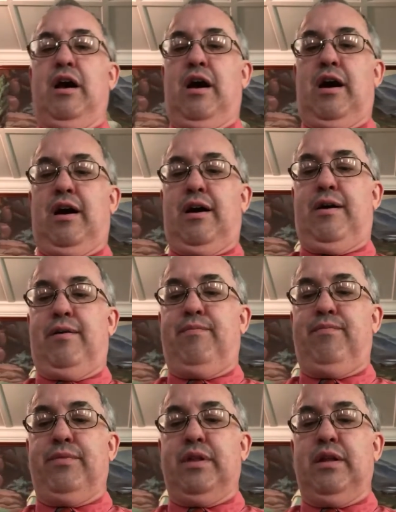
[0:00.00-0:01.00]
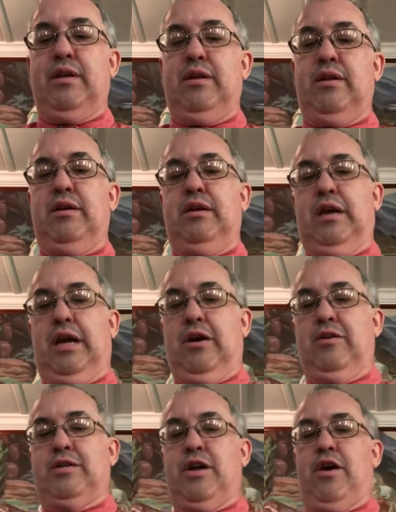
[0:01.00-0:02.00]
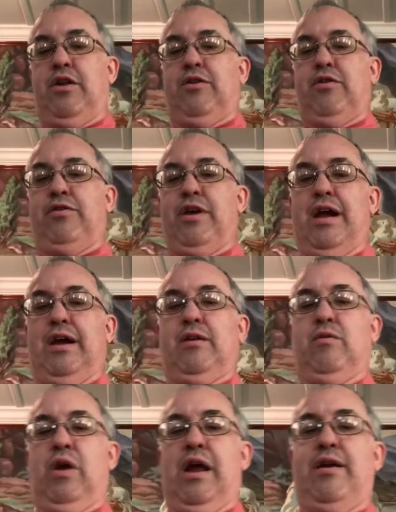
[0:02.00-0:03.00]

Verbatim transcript: Uh, here's another thing.